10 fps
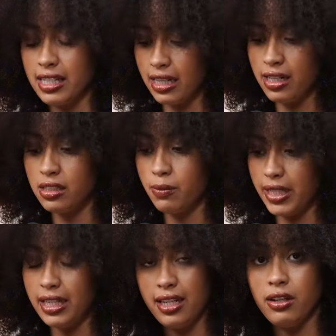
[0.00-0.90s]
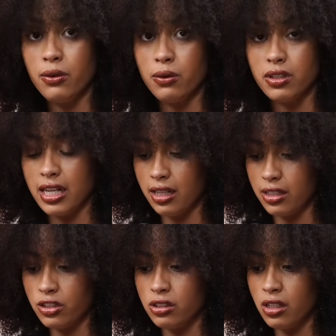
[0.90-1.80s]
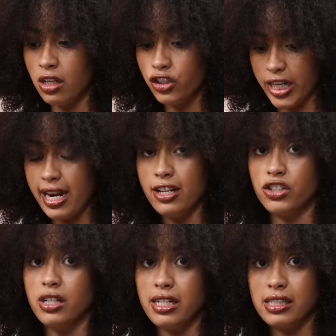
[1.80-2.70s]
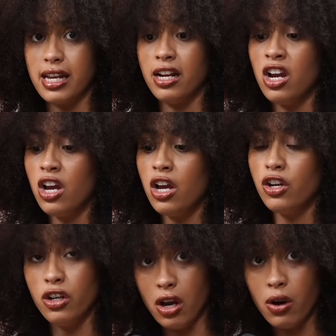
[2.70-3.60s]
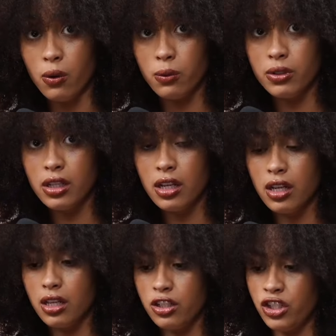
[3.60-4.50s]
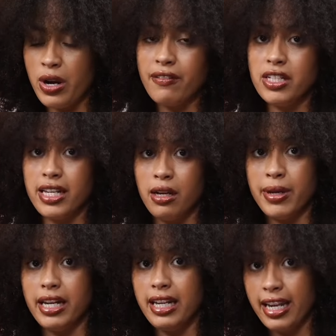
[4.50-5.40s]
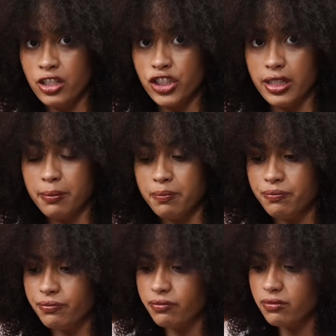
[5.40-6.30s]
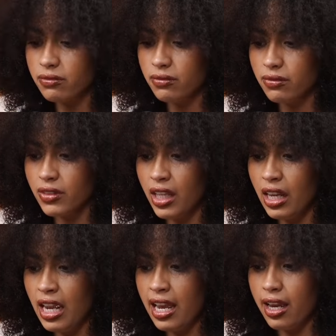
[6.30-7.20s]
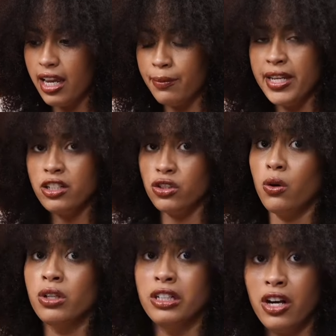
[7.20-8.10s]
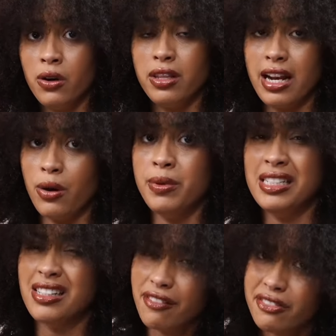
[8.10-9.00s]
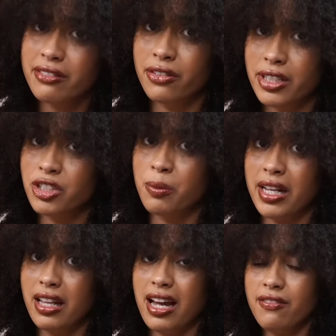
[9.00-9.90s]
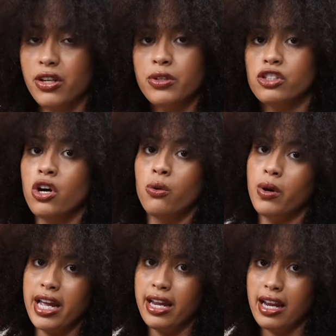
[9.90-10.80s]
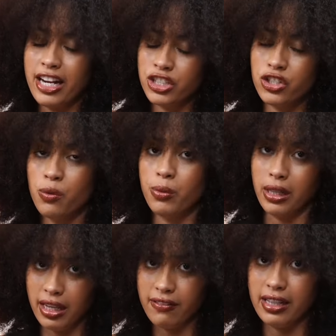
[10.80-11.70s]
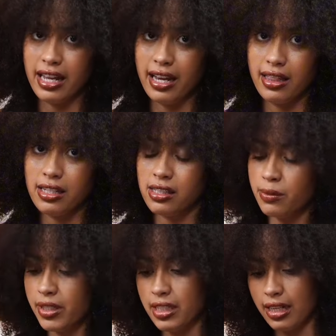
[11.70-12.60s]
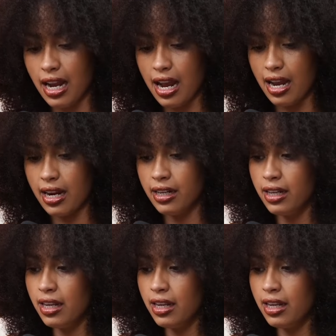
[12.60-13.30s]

Can this be healed? Can this change? And they said, no, you have to take medication. And being told no, that I would be suffering for the rest of my life, there was no way. I just don't believe in that. That's limiting God.